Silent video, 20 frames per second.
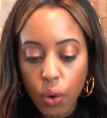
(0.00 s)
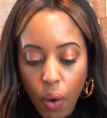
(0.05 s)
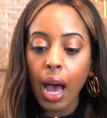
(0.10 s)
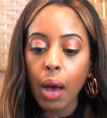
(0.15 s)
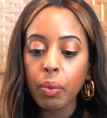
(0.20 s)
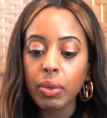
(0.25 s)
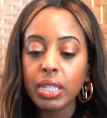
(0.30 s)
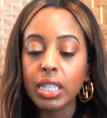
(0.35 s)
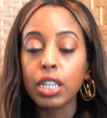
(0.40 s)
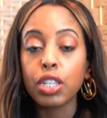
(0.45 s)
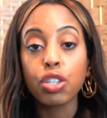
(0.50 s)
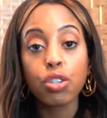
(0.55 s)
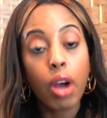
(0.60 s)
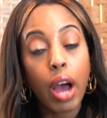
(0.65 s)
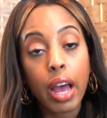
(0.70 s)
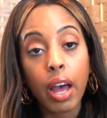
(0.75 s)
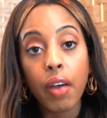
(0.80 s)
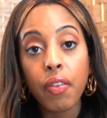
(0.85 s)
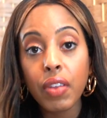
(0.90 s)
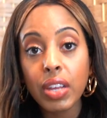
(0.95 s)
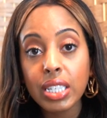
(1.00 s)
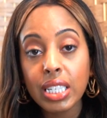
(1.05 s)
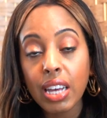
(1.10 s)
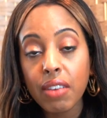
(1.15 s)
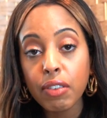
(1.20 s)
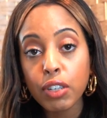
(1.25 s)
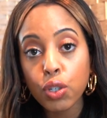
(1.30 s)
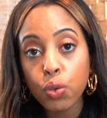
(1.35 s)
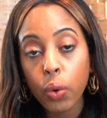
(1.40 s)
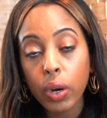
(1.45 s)
I would say try on the
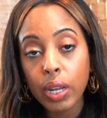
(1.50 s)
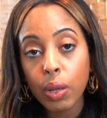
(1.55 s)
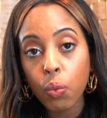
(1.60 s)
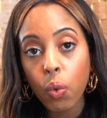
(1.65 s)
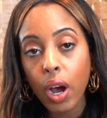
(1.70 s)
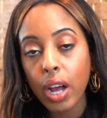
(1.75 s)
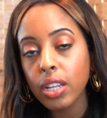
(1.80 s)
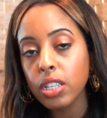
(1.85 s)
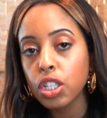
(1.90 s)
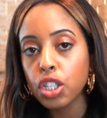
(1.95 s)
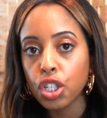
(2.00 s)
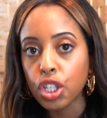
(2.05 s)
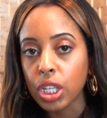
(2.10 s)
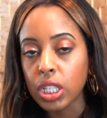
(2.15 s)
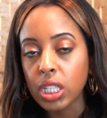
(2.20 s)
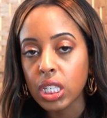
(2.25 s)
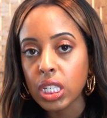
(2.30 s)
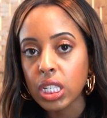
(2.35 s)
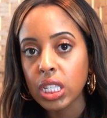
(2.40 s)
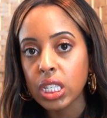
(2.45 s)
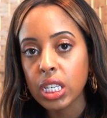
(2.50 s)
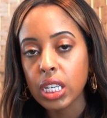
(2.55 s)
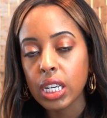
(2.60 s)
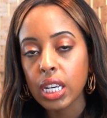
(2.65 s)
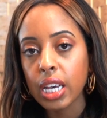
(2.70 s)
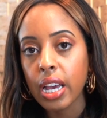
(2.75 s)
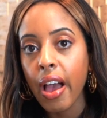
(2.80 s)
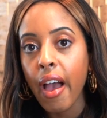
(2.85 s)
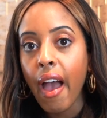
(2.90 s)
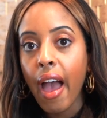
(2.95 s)
721s just to
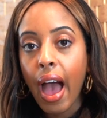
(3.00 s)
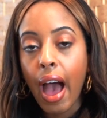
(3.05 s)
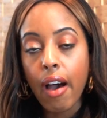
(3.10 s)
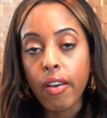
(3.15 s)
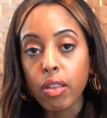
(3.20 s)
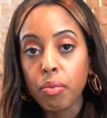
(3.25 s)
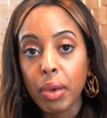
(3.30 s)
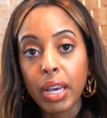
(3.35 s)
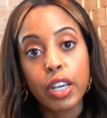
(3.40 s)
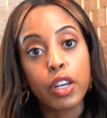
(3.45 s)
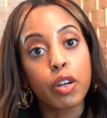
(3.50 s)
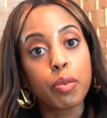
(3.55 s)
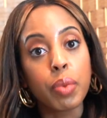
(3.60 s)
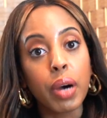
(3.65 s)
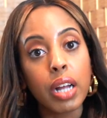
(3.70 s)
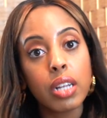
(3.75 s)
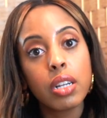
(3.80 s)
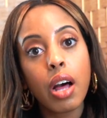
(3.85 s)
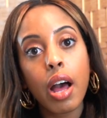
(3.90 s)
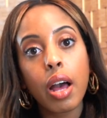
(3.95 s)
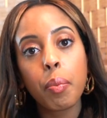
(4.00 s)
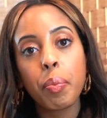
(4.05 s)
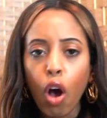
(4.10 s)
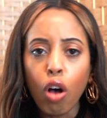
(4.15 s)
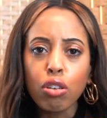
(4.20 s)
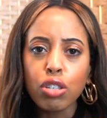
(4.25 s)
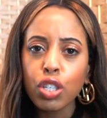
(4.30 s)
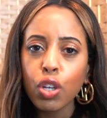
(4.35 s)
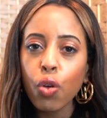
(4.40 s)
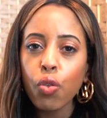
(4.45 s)
see how they make your butt look.
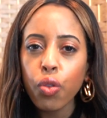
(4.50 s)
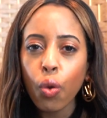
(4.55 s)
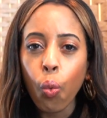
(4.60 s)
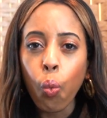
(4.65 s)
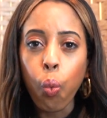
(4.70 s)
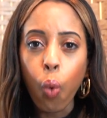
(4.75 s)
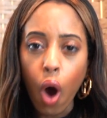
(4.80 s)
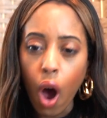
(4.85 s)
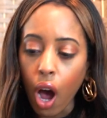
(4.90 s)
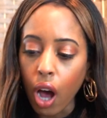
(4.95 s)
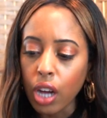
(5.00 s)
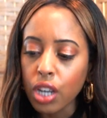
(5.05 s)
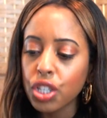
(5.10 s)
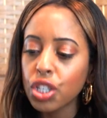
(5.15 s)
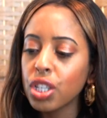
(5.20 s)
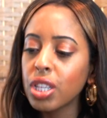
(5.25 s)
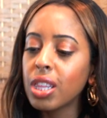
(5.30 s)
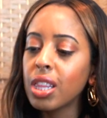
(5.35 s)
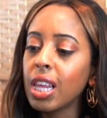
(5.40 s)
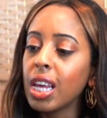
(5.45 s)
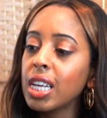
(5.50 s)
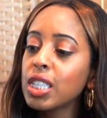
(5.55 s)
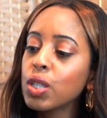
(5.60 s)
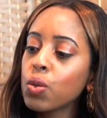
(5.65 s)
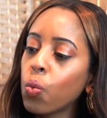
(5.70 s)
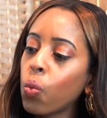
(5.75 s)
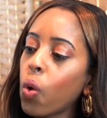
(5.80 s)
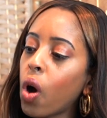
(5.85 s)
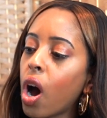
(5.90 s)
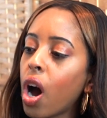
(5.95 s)
Also the wash. This
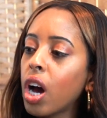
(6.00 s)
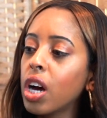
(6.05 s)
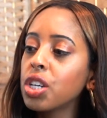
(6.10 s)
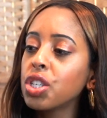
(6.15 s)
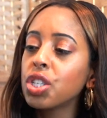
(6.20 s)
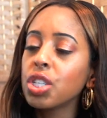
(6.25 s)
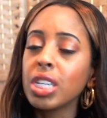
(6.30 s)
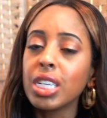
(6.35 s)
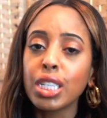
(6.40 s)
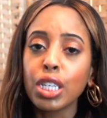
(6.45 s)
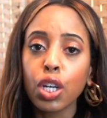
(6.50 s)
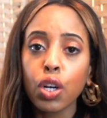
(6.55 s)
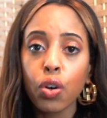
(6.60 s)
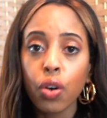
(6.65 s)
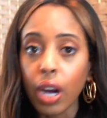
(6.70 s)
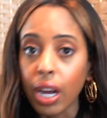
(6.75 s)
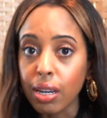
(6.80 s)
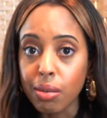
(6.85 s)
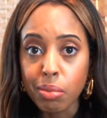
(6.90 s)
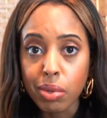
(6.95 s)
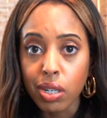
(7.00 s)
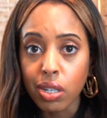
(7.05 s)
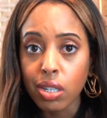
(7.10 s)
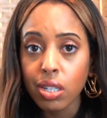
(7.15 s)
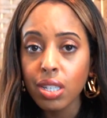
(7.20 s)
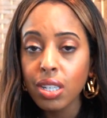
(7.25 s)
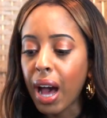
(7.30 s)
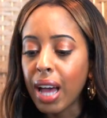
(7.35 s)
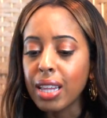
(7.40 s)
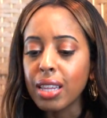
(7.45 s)
wash is
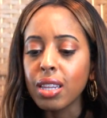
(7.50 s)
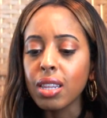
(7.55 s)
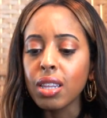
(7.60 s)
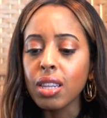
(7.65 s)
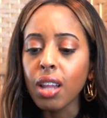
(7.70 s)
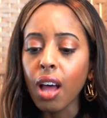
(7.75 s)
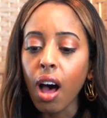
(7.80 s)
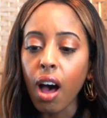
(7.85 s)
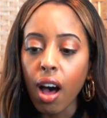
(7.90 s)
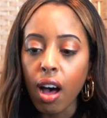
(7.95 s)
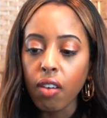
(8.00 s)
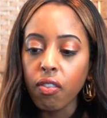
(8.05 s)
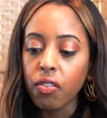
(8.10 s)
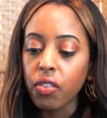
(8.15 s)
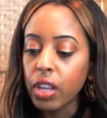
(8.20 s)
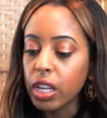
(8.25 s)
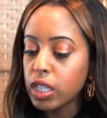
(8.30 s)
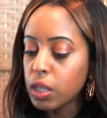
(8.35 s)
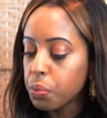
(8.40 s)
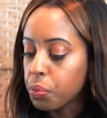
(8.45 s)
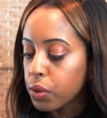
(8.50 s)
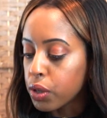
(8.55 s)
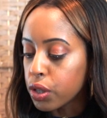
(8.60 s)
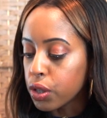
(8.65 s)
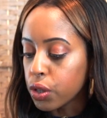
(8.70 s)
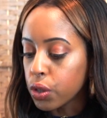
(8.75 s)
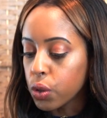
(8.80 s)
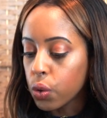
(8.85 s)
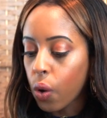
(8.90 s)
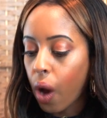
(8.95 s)
incredible. I love this
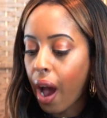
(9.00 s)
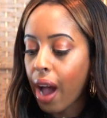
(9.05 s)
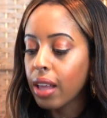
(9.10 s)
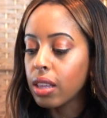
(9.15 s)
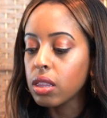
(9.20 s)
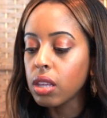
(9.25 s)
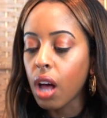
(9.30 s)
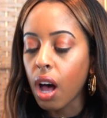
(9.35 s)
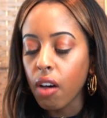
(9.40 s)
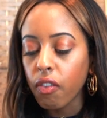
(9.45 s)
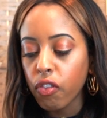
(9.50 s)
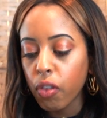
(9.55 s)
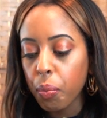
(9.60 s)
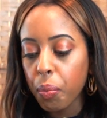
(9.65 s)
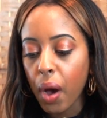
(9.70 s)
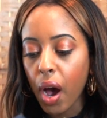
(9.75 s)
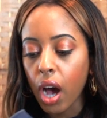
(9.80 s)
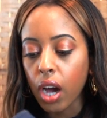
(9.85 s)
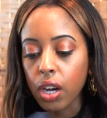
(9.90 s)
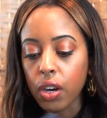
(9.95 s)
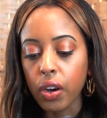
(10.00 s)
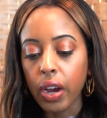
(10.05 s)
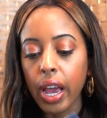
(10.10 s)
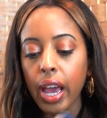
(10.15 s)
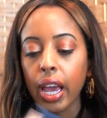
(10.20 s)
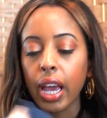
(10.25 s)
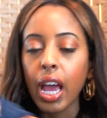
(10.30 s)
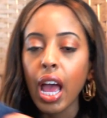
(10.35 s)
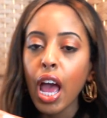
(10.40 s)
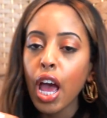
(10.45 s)
blue. I love the
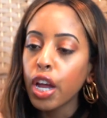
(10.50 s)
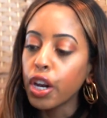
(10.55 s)
puckering.